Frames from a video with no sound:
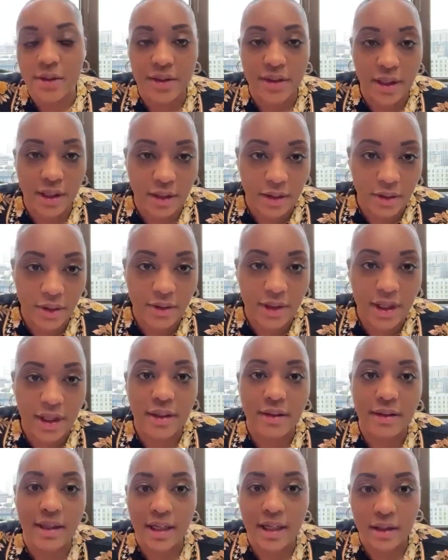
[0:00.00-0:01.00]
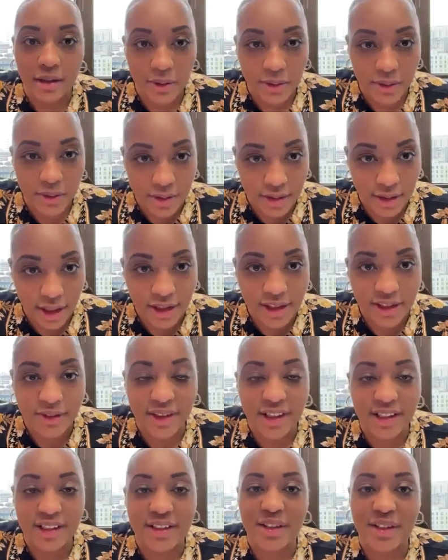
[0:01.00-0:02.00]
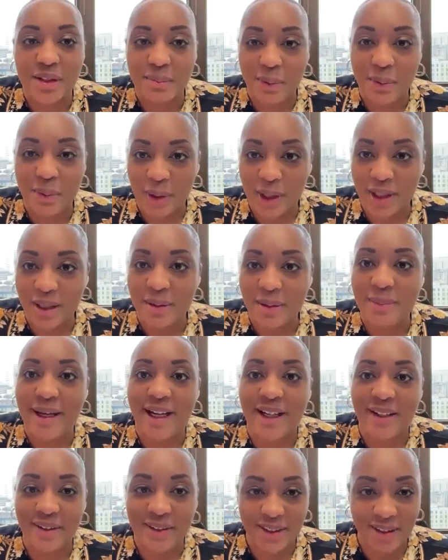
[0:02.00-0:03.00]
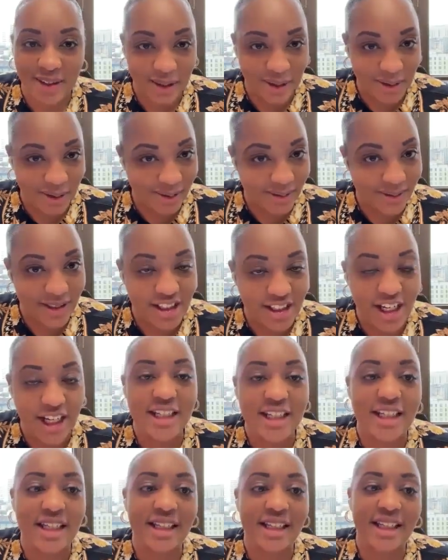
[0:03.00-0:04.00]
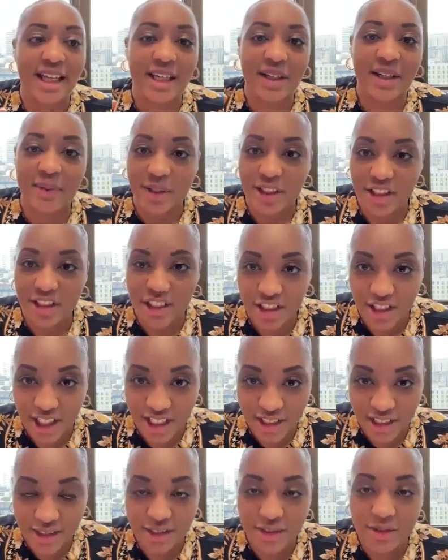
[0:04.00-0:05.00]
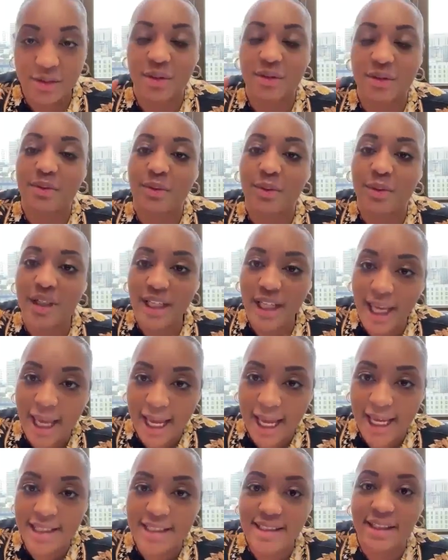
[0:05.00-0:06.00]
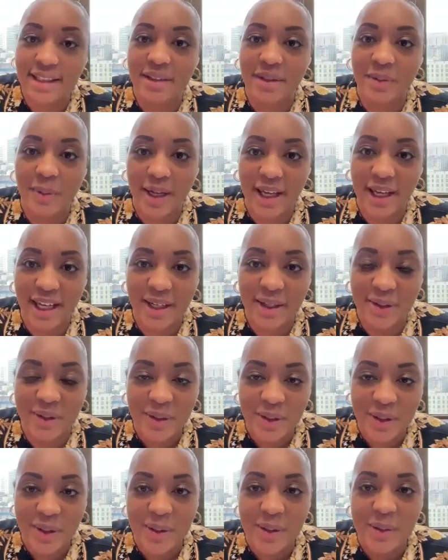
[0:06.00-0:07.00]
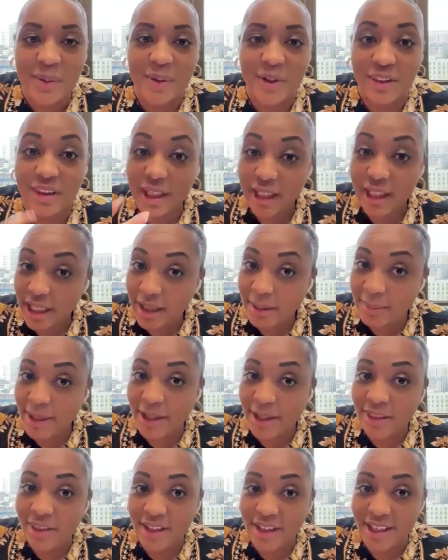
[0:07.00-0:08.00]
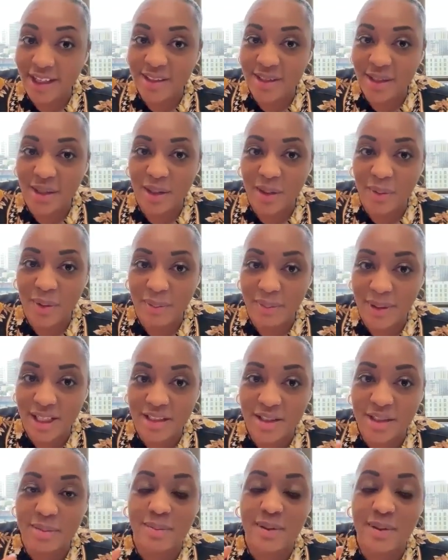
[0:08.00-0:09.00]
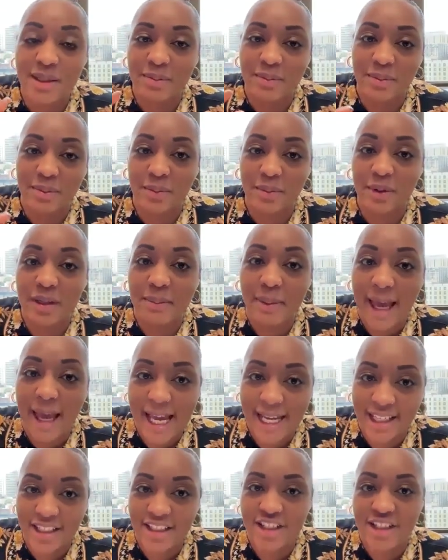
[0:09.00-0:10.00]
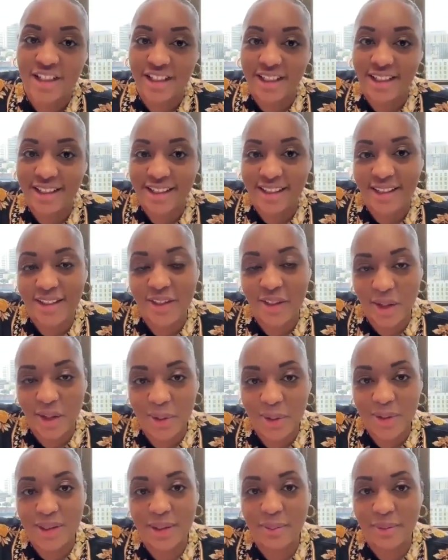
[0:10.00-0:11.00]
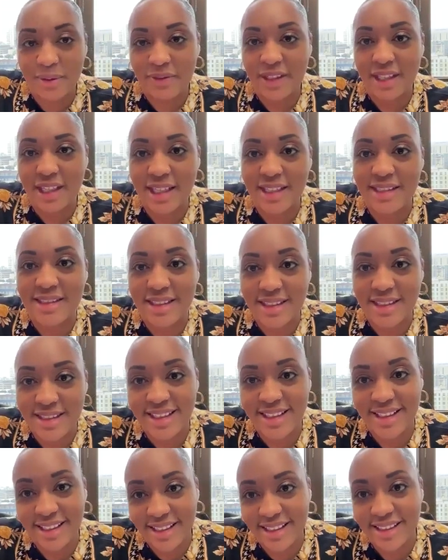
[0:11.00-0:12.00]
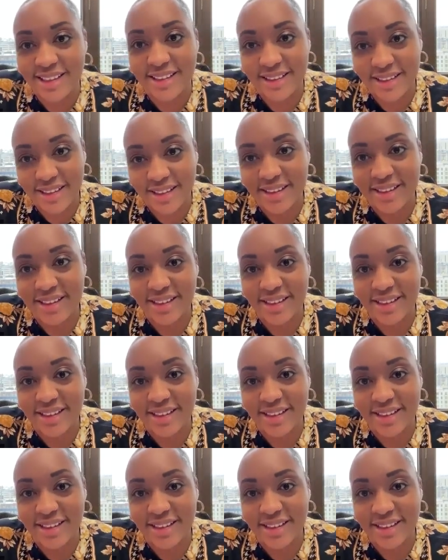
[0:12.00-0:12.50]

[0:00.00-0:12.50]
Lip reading: So I think, that alludes, Dr. Rennick, to your point about, changing language, sort of recasting the way we're thinking about things, although we may just be repackaging, some of the existing